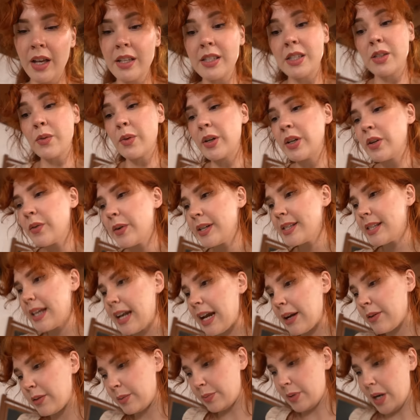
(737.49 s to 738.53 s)
So I know I said
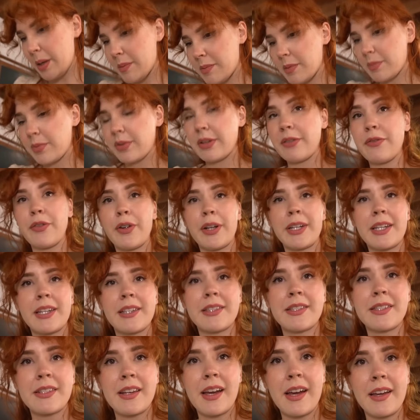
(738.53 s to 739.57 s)
I would probably
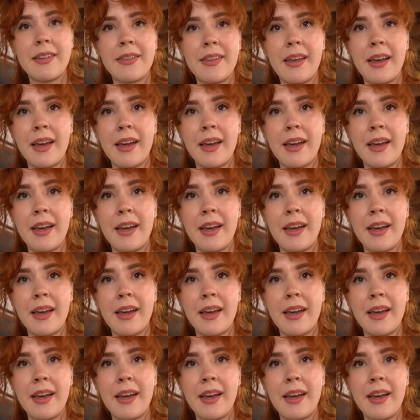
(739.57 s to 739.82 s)
Frankenstein